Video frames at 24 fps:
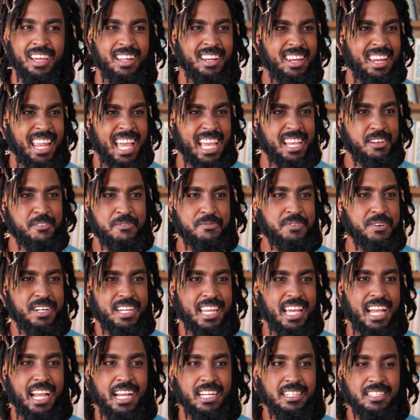Like, for
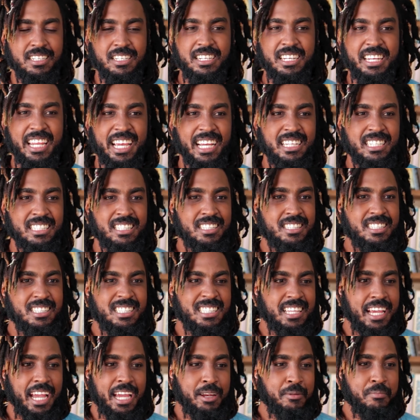like the next
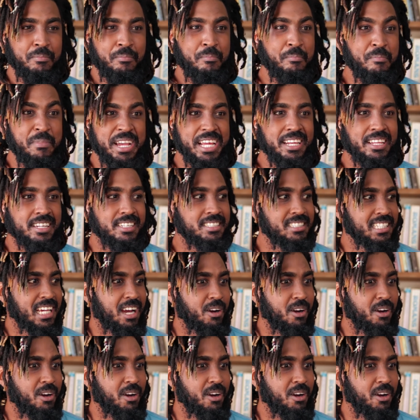10 minutes,